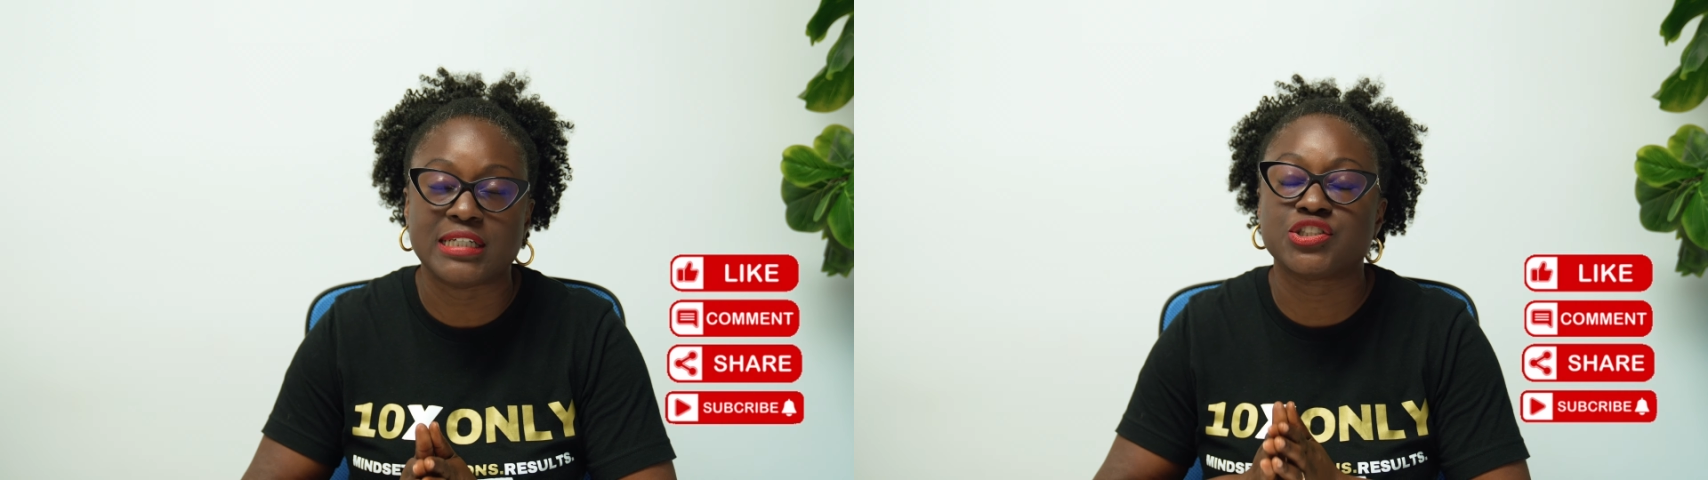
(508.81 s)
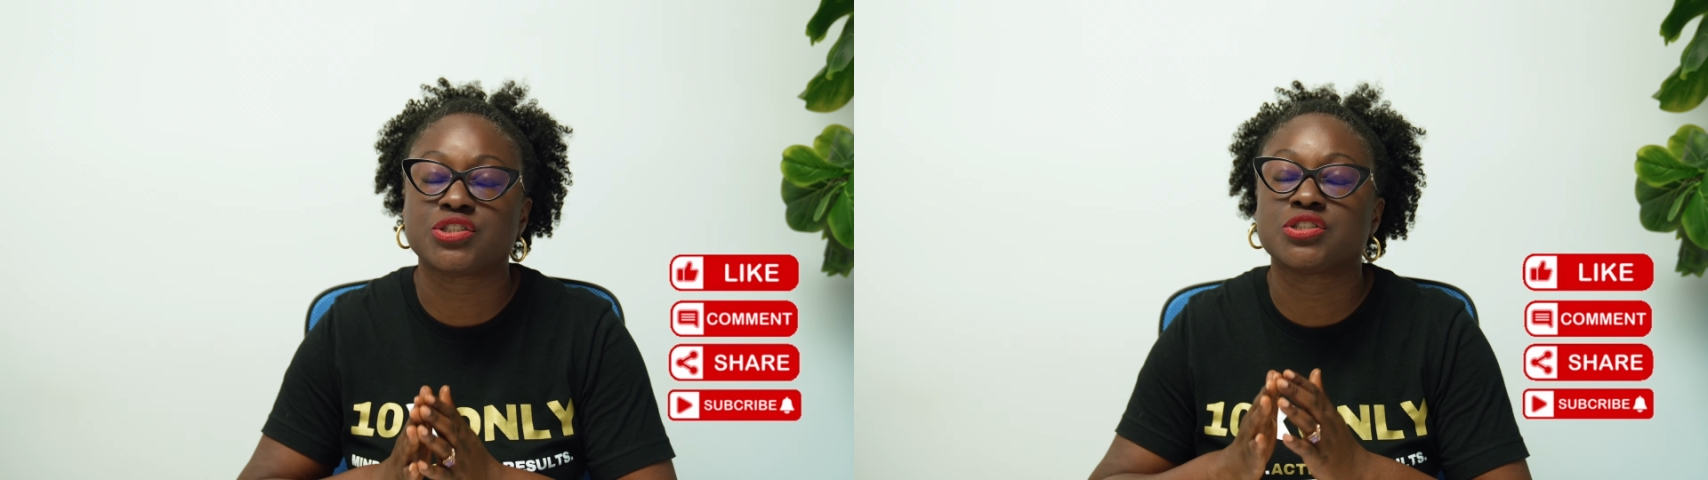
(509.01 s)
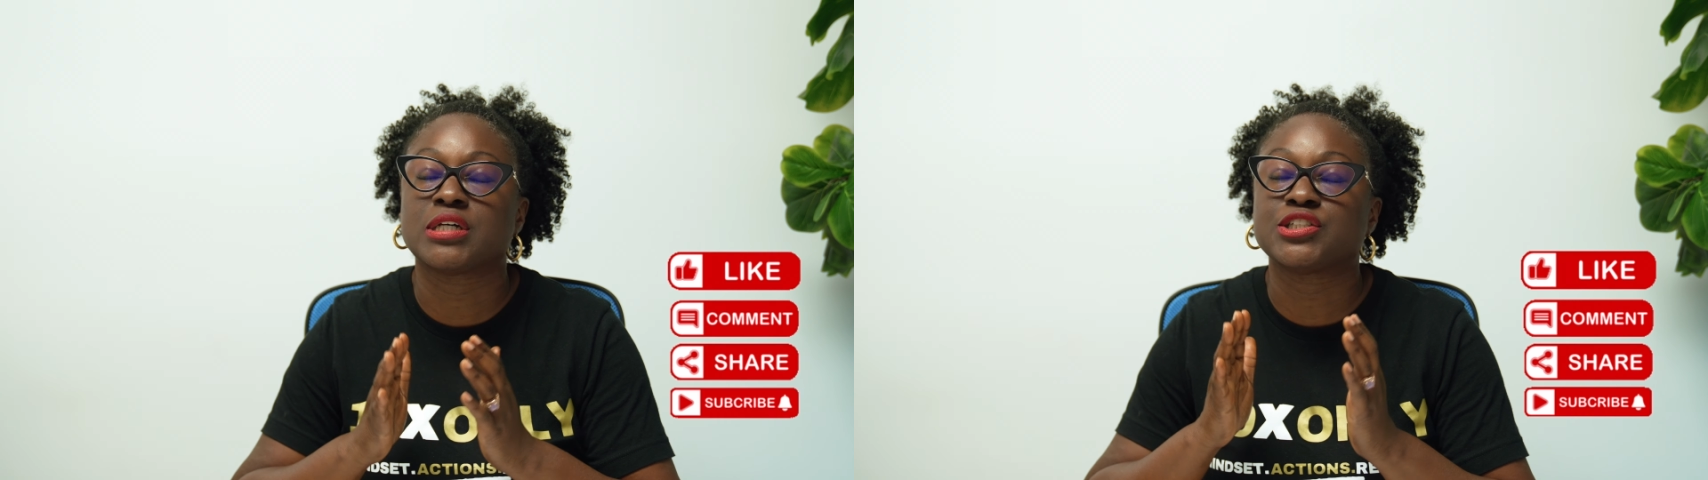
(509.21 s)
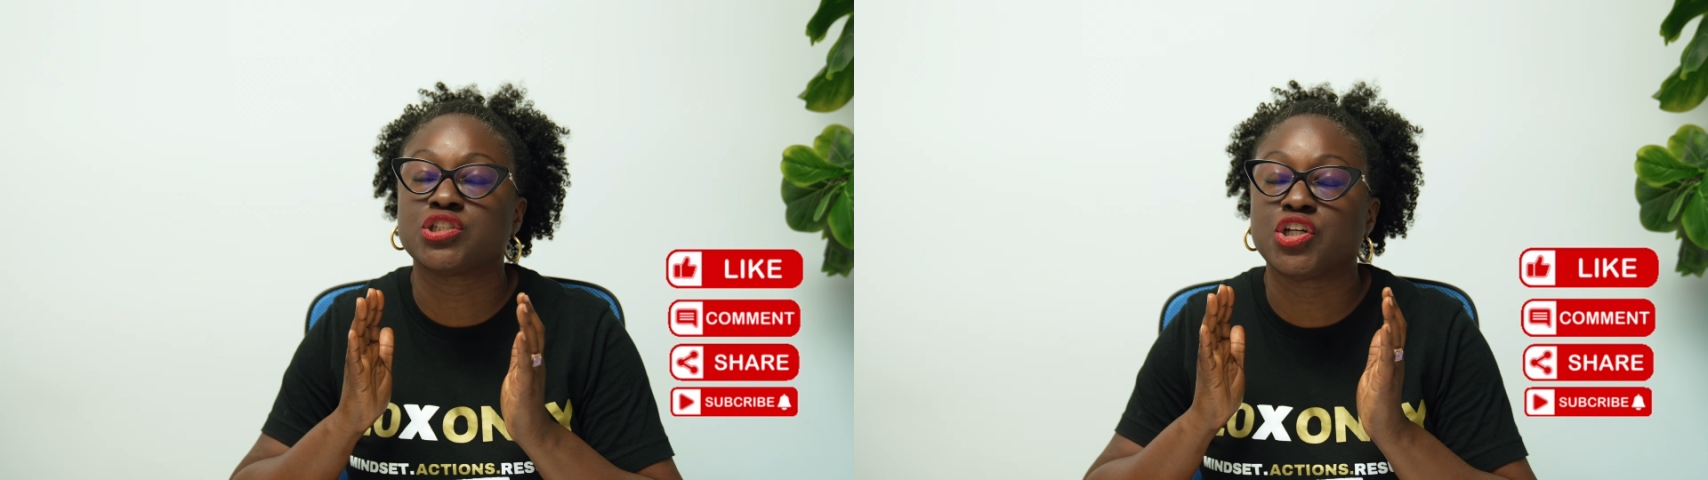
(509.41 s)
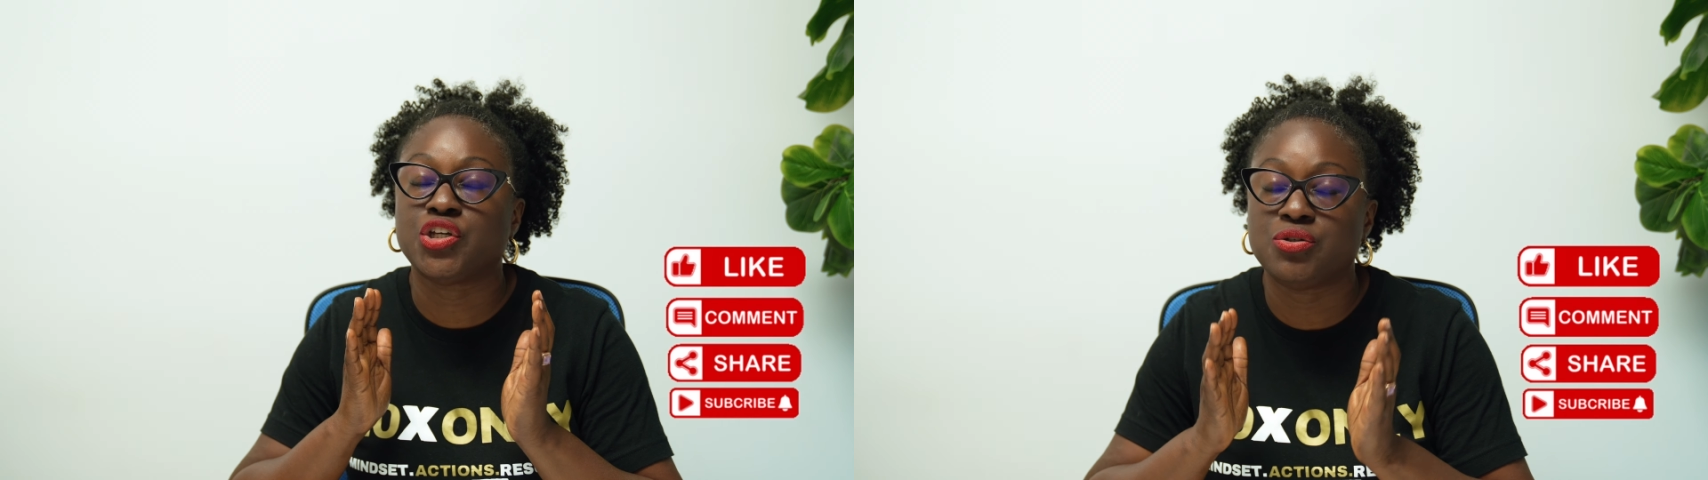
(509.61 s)
It is
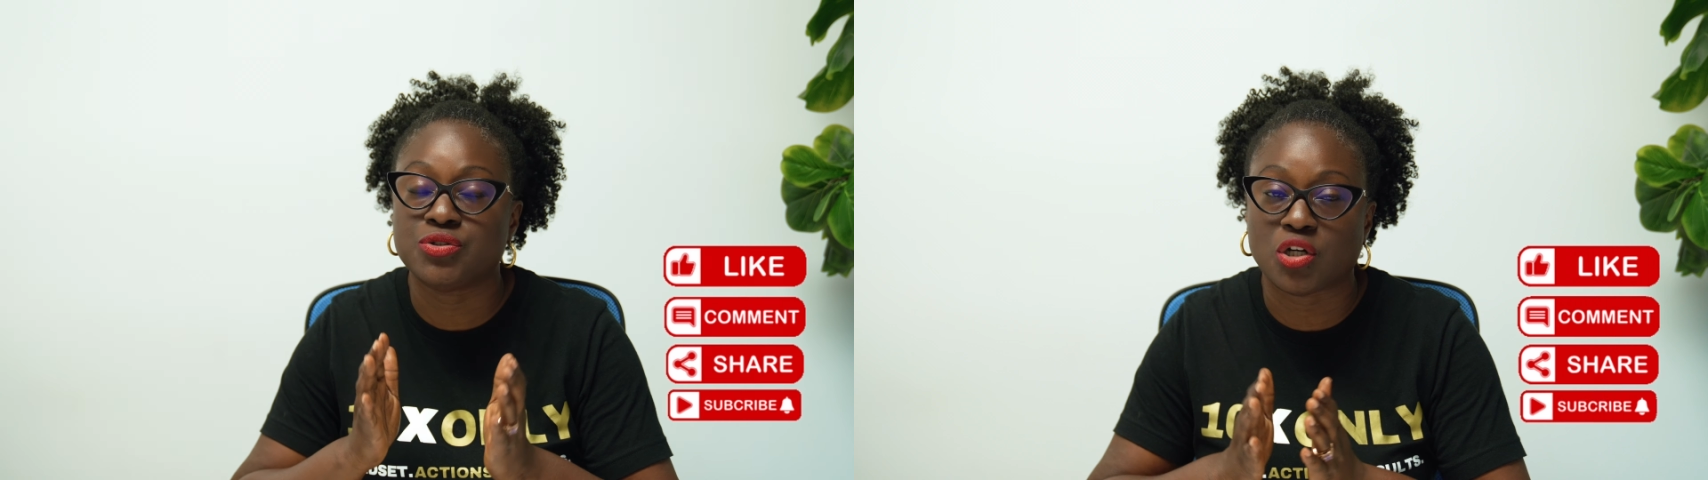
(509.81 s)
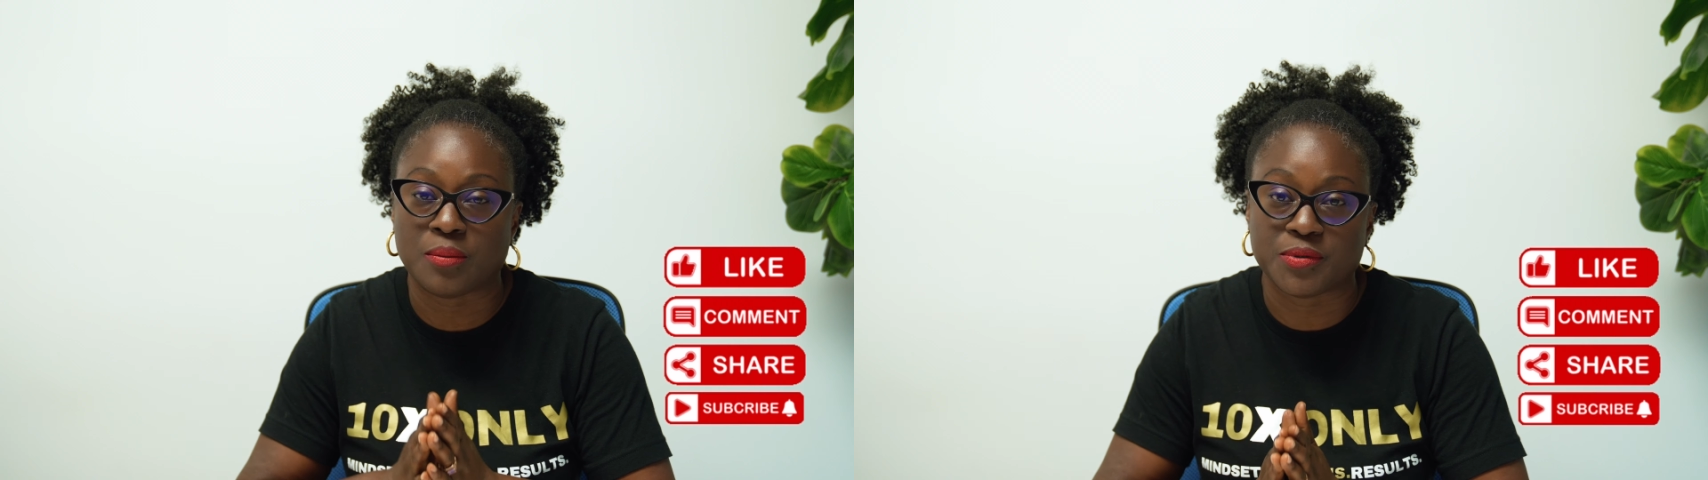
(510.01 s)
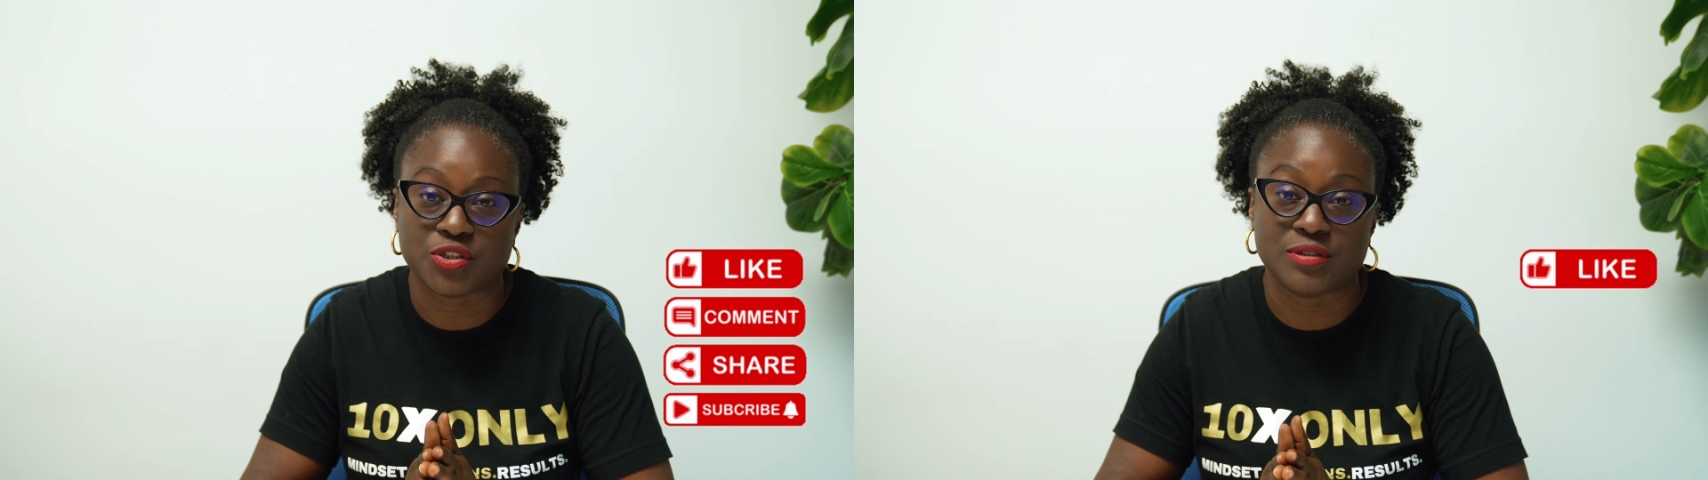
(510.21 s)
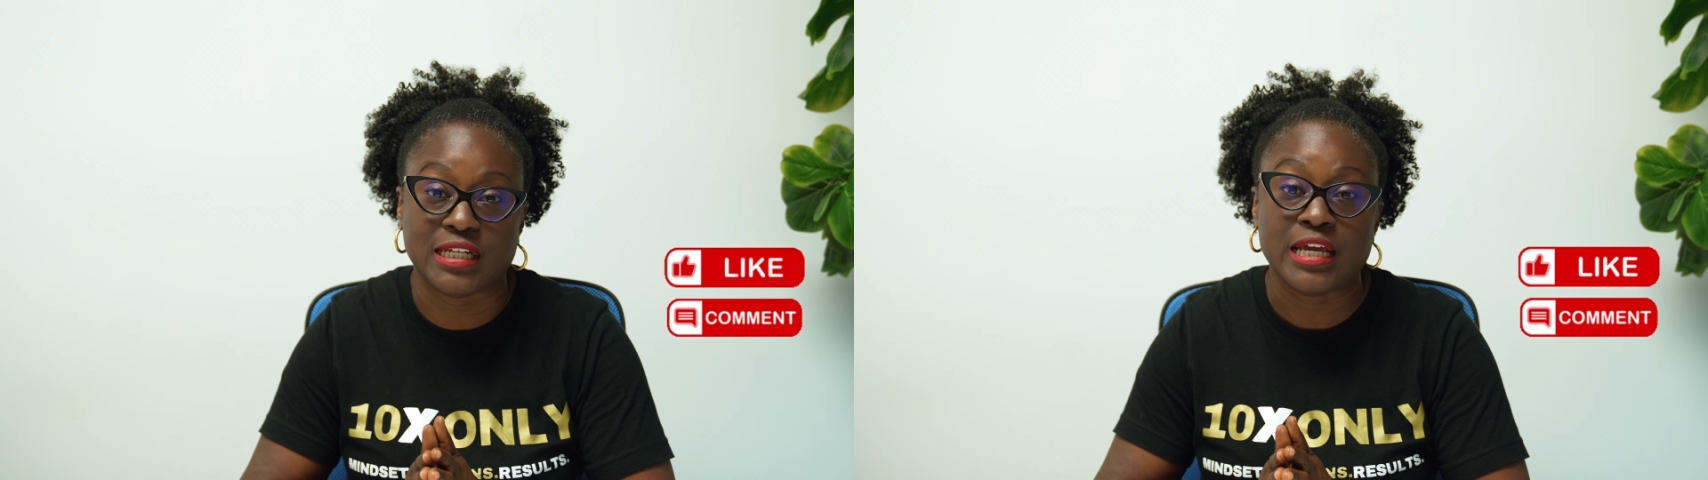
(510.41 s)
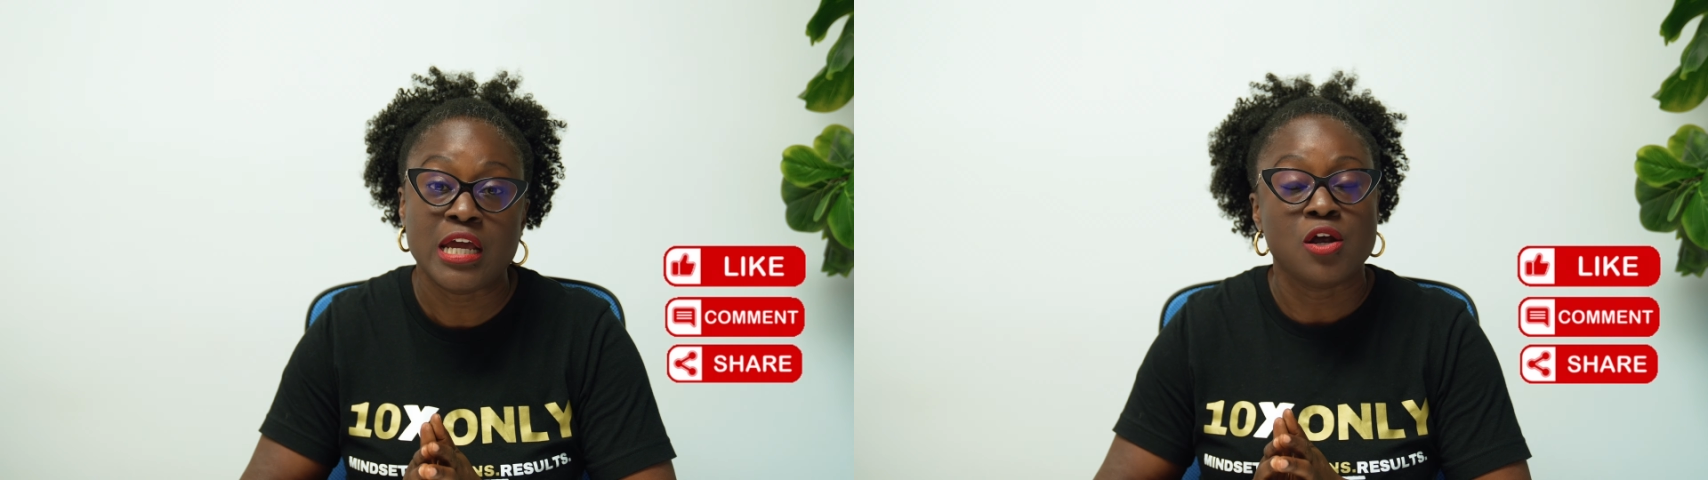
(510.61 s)
such a huge opportunity.